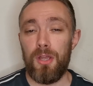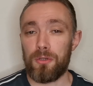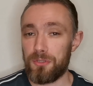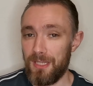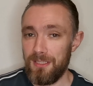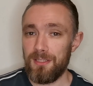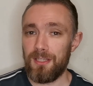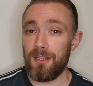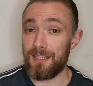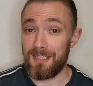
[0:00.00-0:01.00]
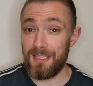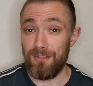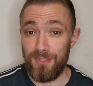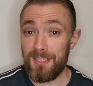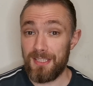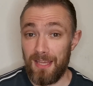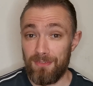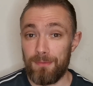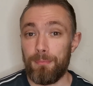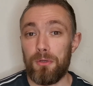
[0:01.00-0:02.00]
because inside the Series
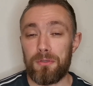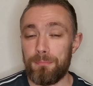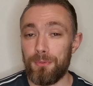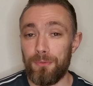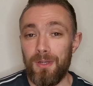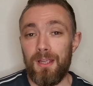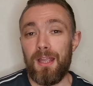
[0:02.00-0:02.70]
7 Pokeball,